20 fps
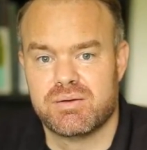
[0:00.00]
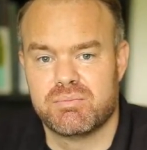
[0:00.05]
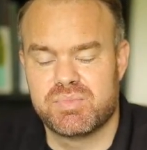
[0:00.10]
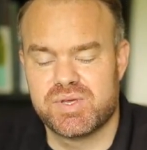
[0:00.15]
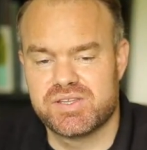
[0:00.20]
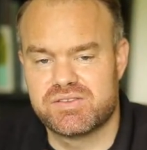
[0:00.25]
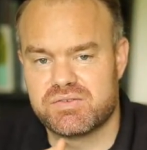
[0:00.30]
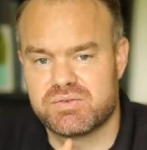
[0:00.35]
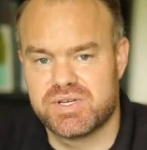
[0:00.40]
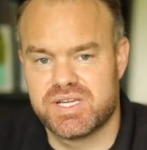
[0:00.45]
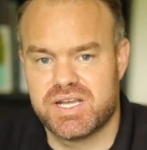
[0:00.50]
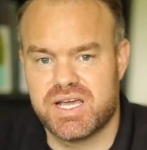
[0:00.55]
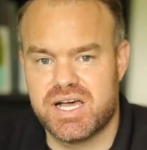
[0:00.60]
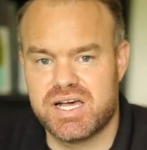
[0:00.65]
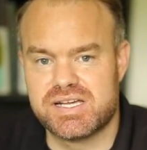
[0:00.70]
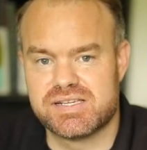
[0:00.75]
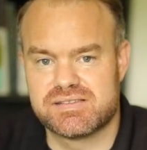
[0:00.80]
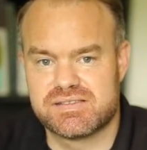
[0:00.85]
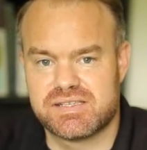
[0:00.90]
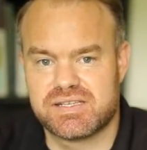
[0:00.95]
between
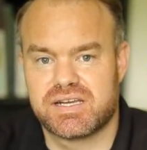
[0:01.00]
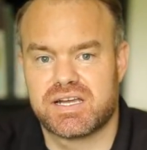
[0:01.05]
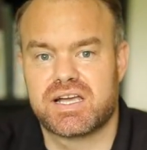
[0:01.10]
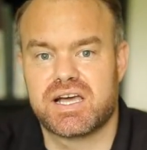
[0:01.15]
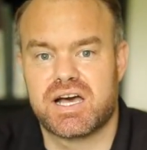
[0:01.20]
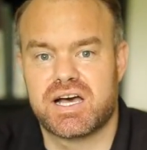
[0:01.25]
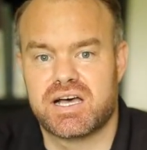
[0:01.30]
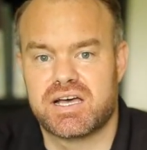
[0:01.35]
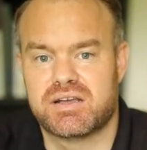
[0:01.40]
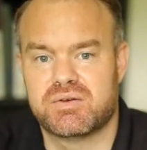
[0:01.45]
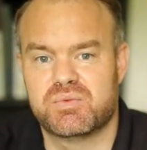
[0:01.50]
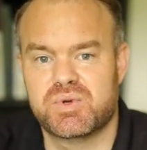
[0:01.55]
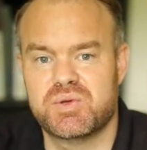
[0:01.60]
us and God.